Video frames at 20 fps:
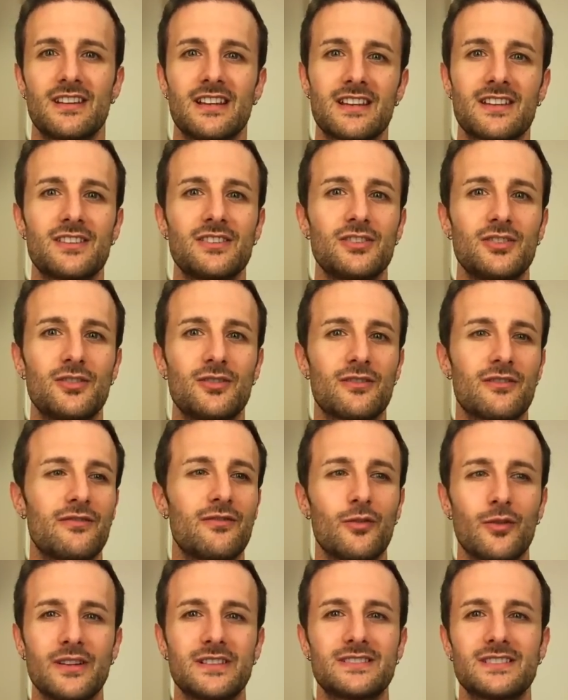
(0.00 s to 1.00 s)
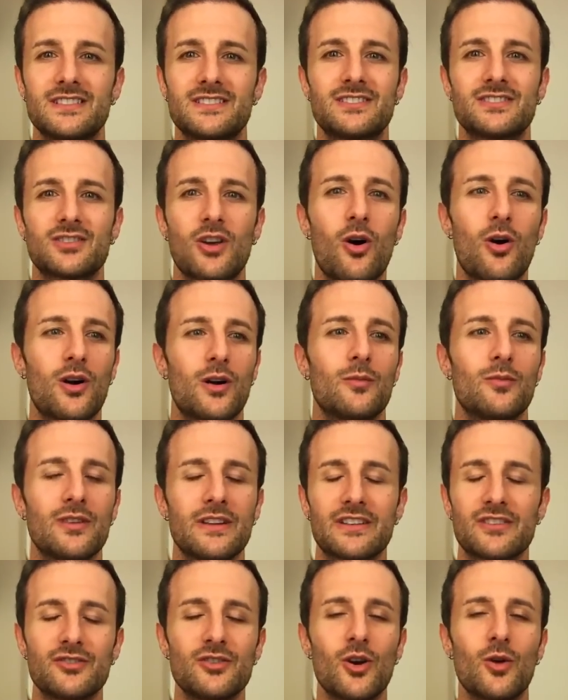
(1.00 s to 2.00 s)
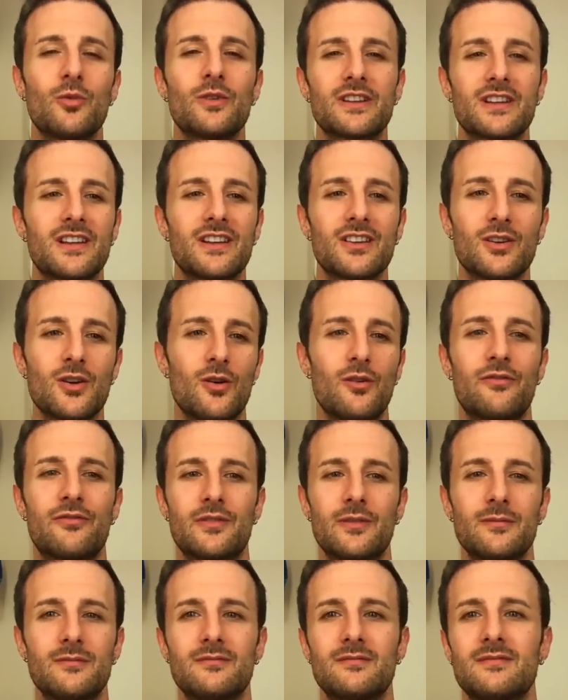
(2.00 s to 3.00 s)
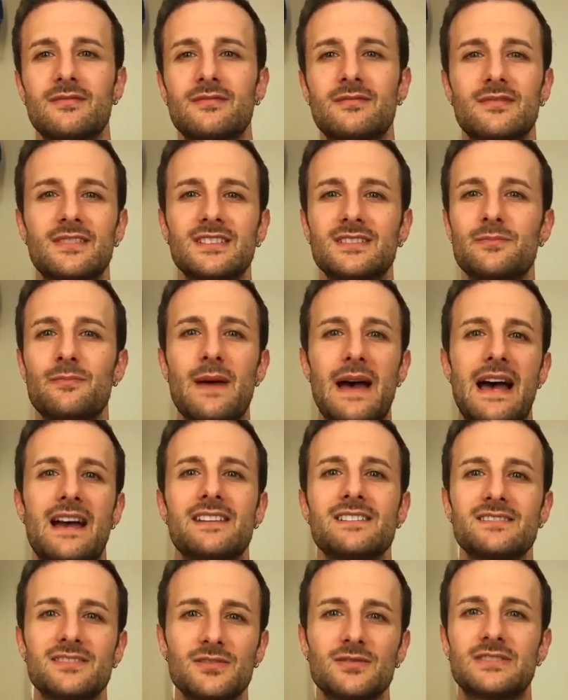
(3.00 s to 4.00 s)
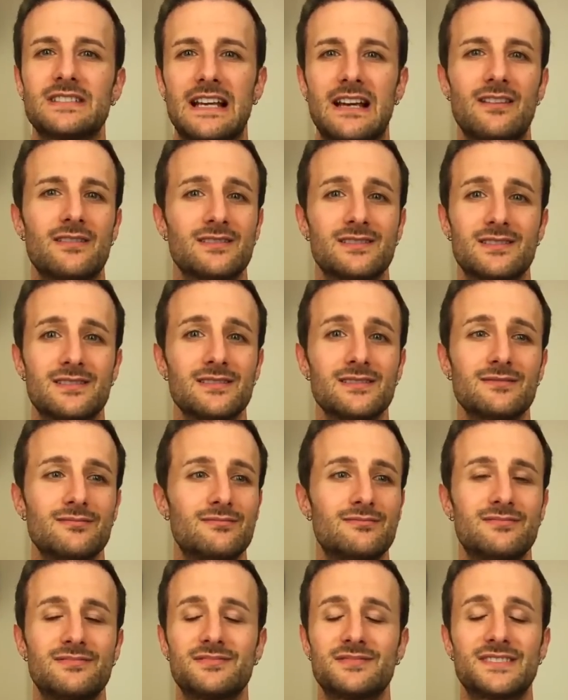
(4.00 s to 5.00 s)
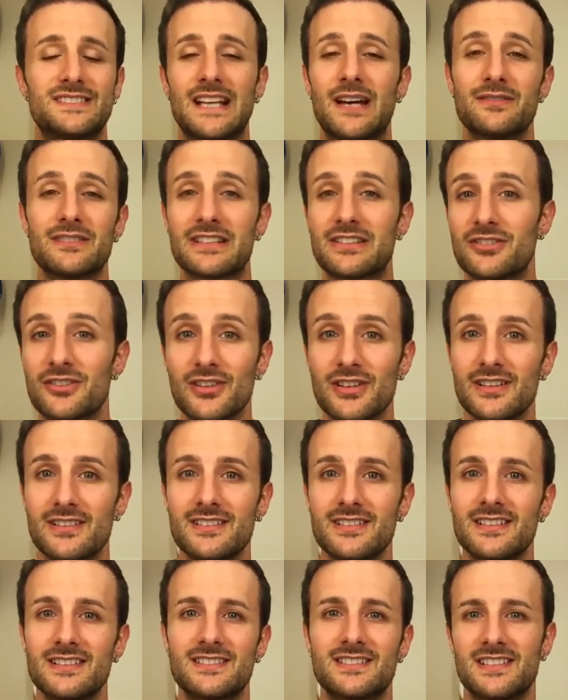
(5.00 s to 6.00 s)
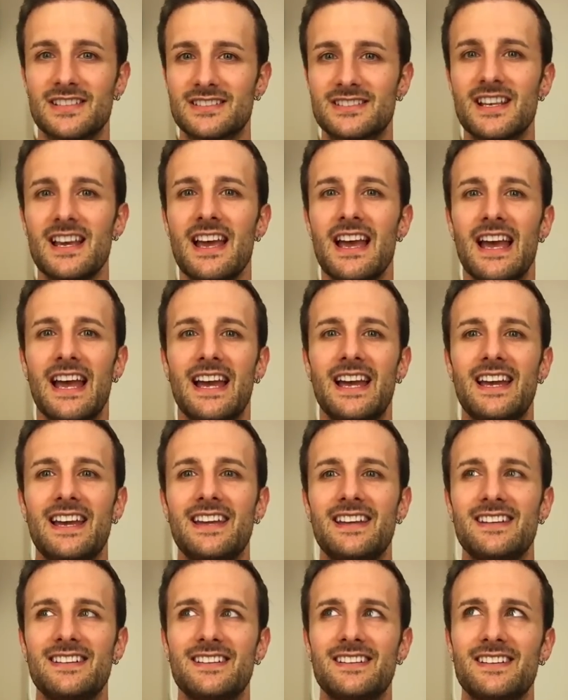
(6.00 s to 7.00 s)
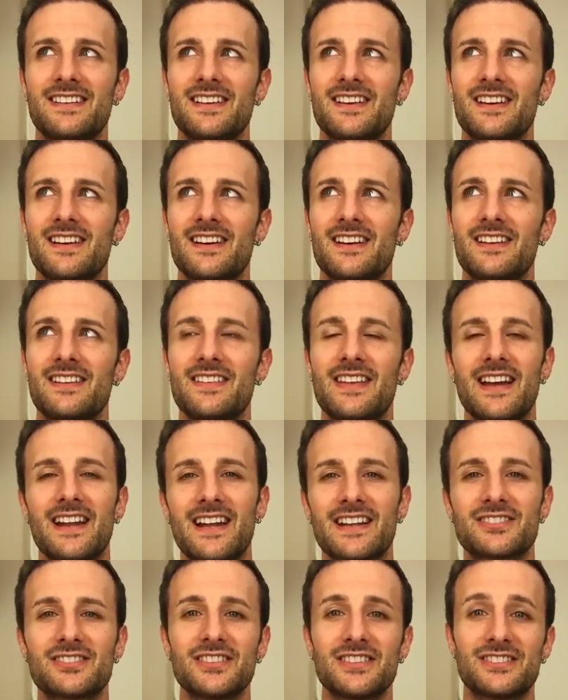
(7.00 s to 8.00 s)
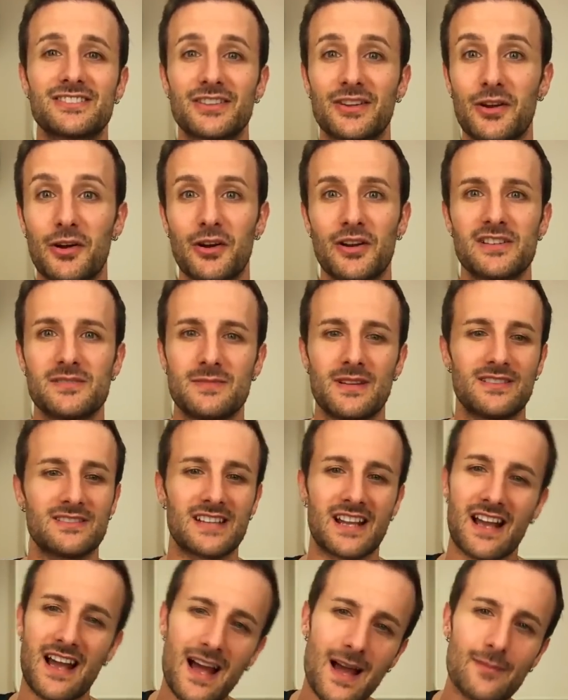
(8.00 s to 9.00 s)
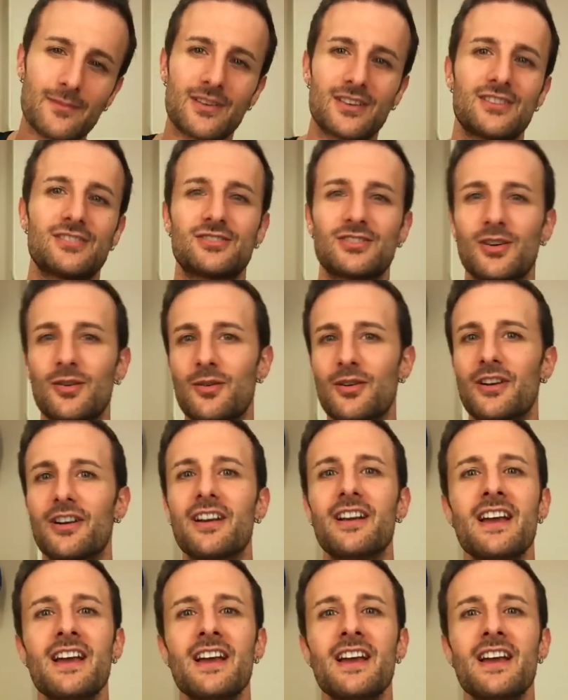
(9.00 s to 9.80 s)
Like your voice is just horrible. Like no one can go from as bad as you sound to sounding good. It's just, and that actually just encouraged me. I was like, I'm going to show her.